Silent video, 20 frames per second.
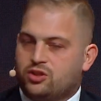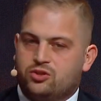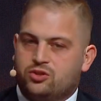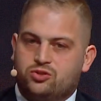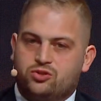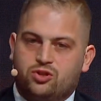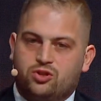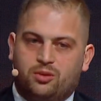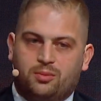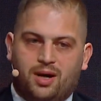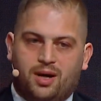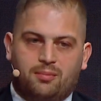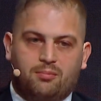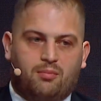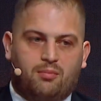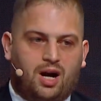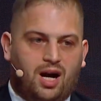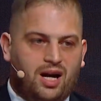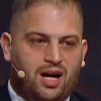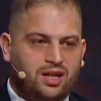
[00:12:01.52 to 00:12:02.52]
So
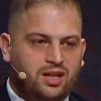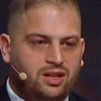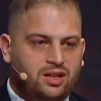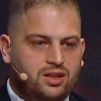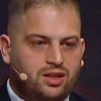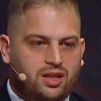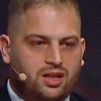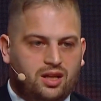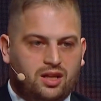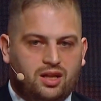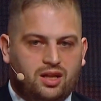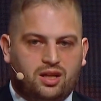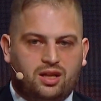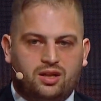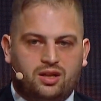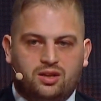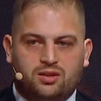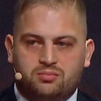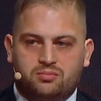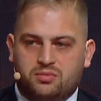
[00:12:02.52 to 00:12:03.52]
Mark
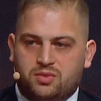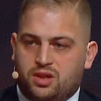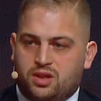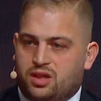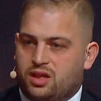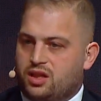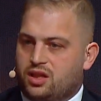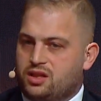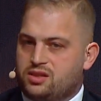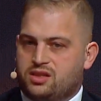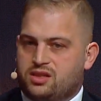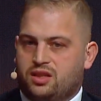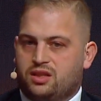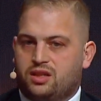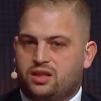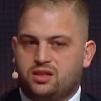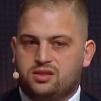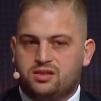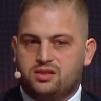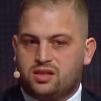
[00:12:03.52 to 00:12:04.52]
is in
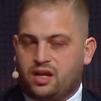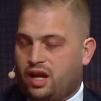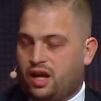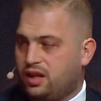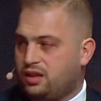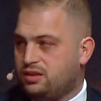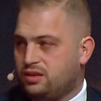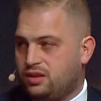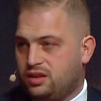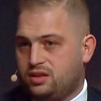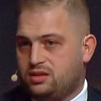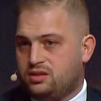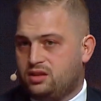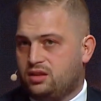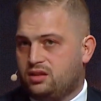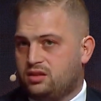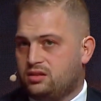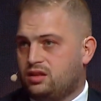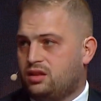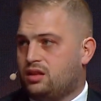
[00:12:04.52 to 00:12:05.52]
his
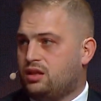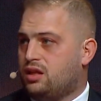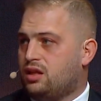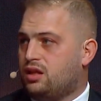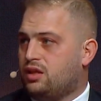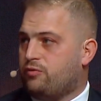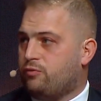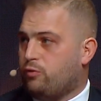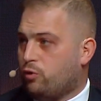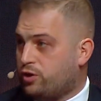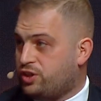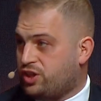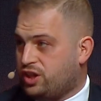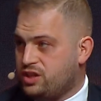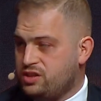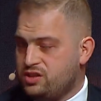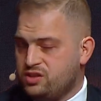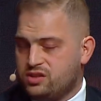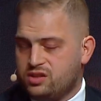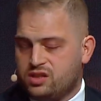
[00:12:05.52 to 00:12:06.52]

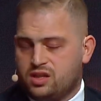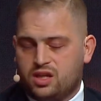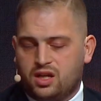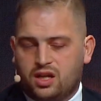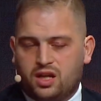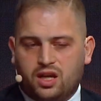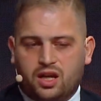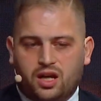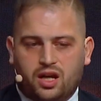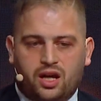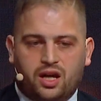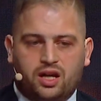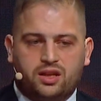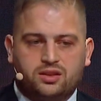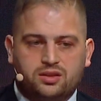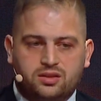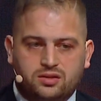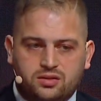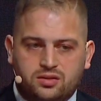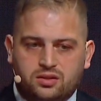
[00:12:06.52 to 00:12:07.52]
40s,
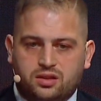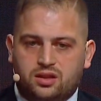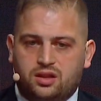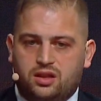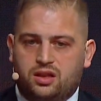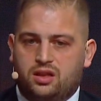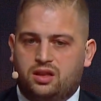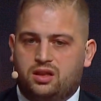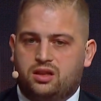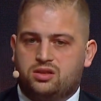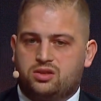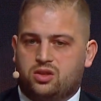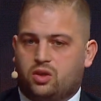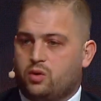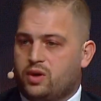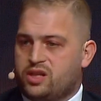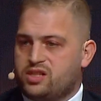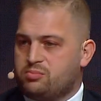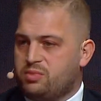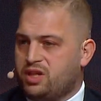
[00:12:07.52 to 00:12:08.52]
and he's
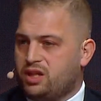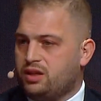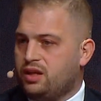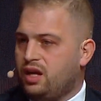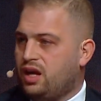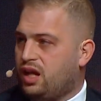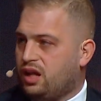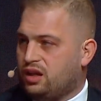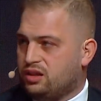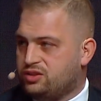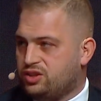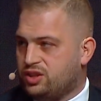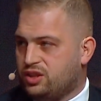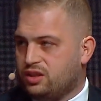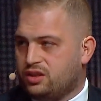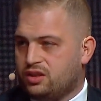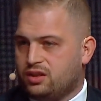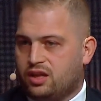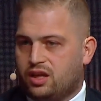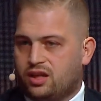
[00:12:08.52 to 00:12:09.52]
always been
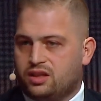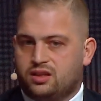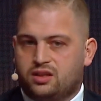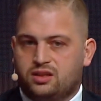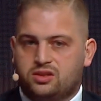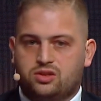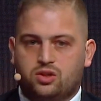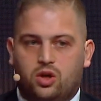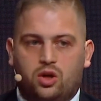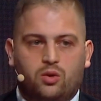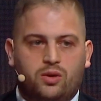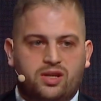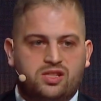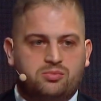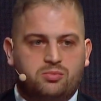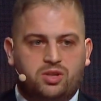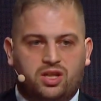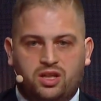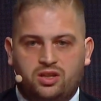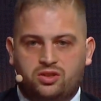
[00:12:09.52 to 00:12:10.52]
healthy, and he's always
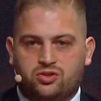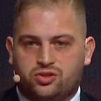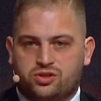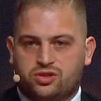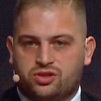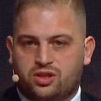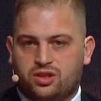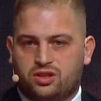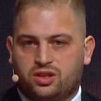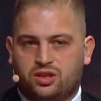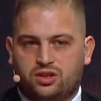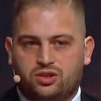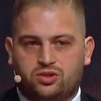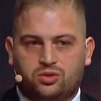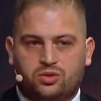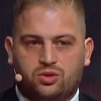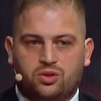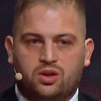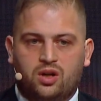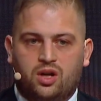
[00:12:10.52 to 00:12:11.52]
been interested
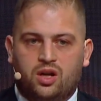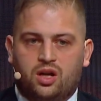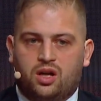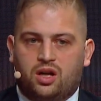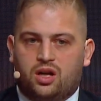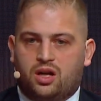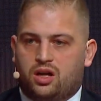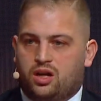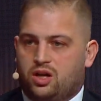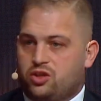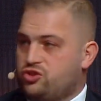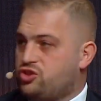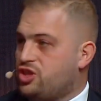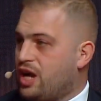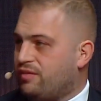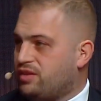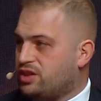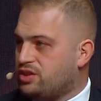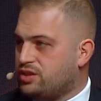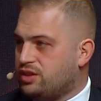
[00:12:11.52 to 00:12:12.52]
into
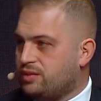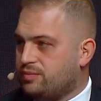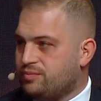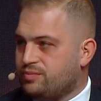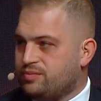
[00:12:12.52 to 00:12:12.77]
longevity.